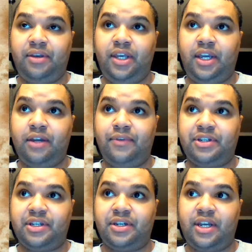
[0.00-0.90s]

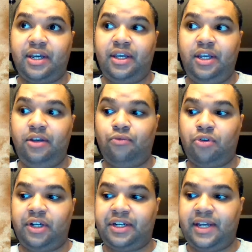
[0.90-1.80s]
convinces Nick.
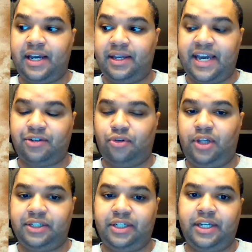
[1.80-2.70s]
Has a
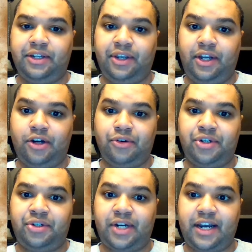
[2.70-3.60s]
reluctant Nick,
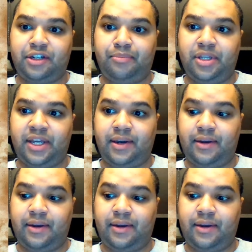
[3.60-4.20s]
shacked up in